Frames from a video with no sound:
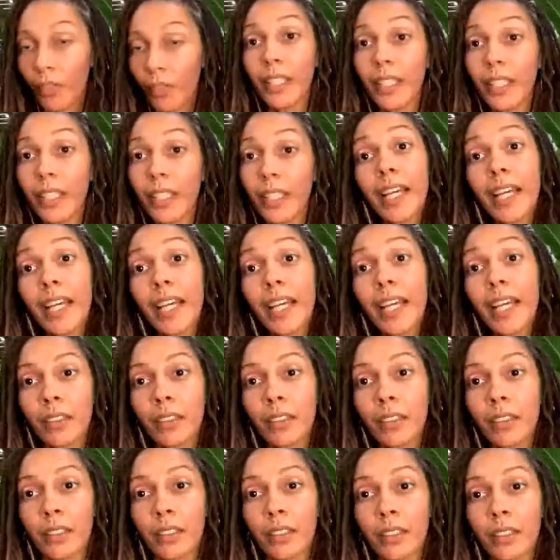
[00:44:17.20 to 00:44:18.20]
Yet
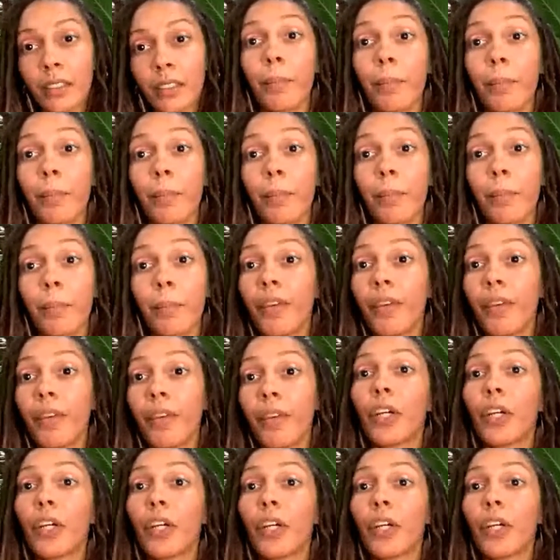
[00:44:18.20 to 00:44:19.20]
some people are very
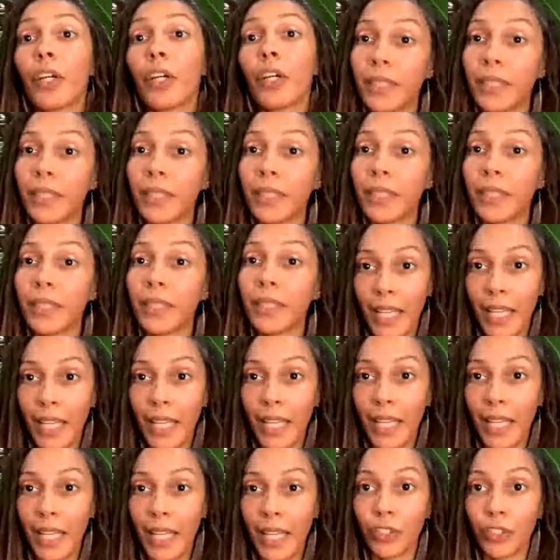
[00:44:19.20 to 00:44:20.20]
corrupted in that
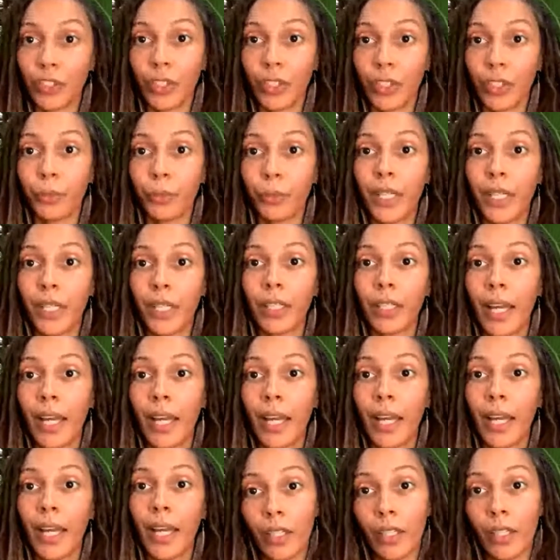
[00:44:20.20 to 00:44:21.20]
nature, where
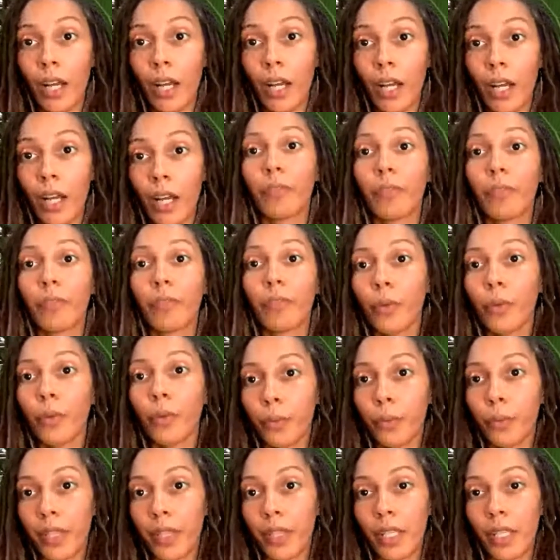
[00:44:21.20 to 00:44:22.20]
like they're coming forward
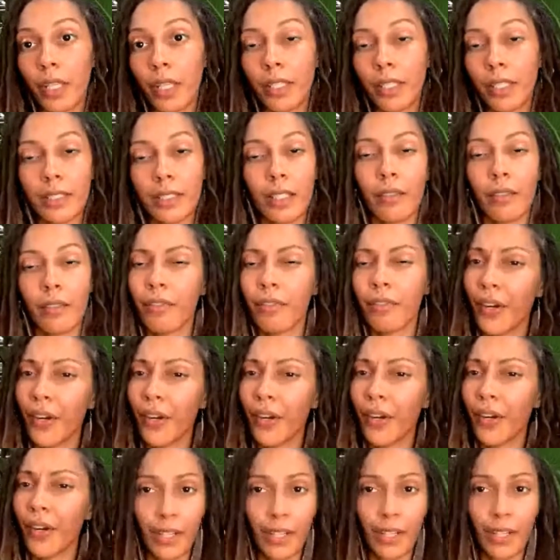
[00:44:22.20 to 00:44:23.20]
with things in a very
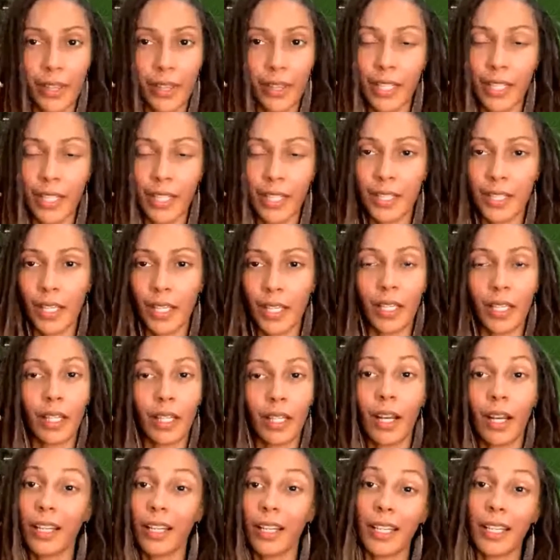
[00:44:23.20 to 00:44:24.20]
inauthentic and
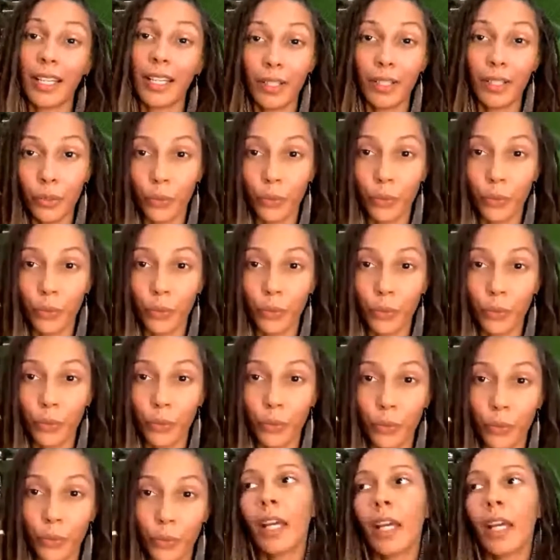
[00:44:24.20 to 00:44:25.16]
unhealed way.